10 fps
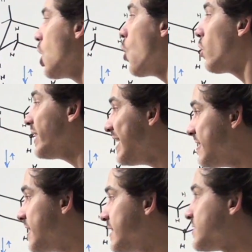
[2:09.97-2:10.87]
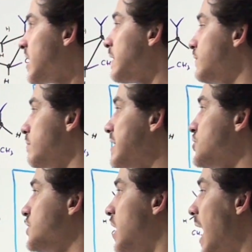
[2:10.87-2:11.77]
or in this
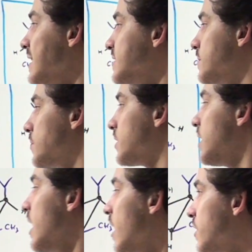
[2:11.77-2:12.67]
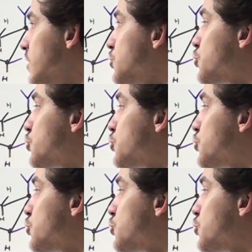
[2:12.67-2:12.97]
conformational isomer, the